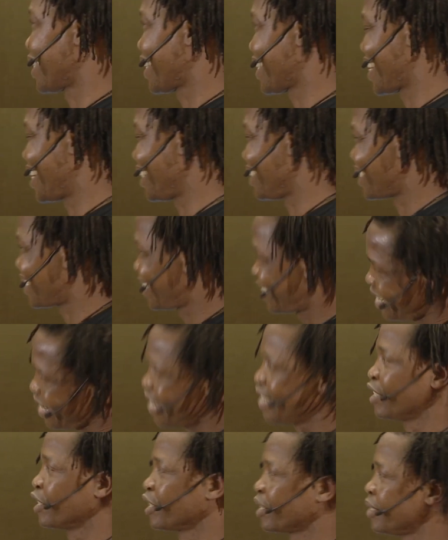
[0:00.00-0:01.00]
can
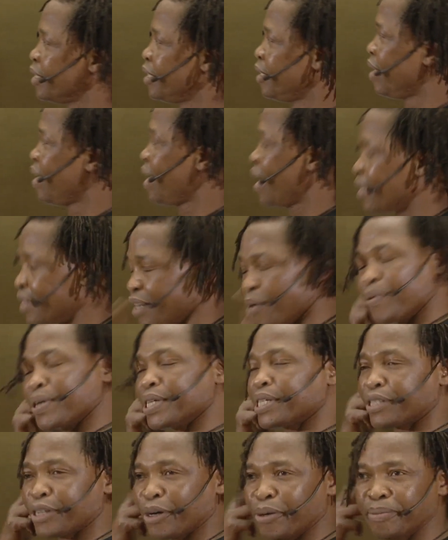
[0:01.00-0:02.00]
change, and the
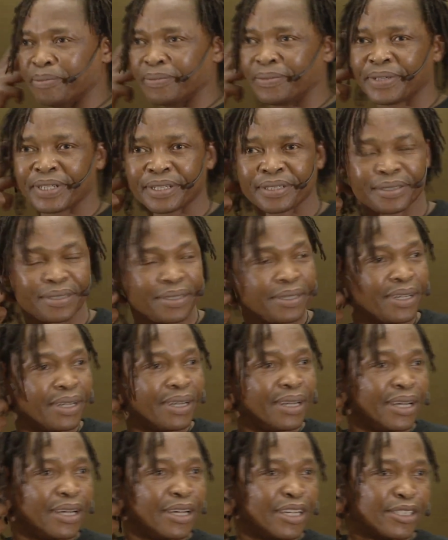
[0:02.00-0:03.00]
wisdom
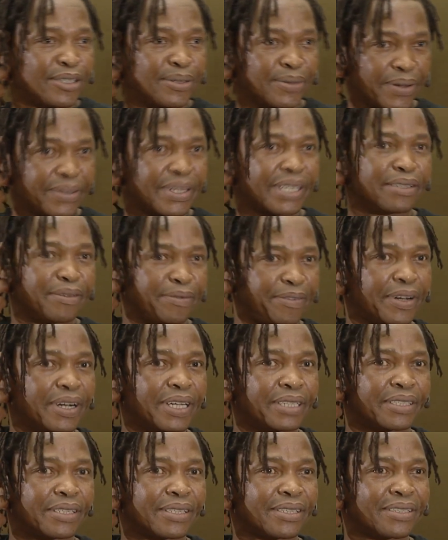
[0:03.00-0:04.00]
to know the
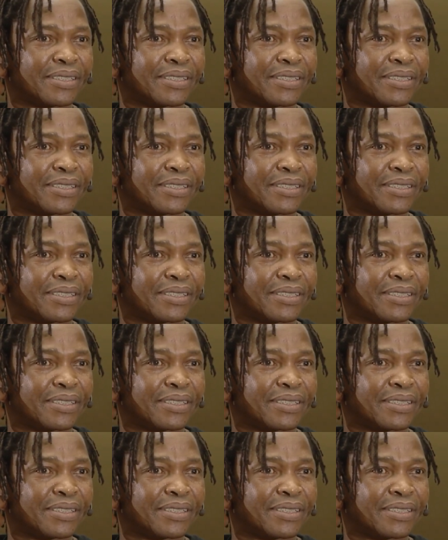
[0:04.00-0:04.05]
difference.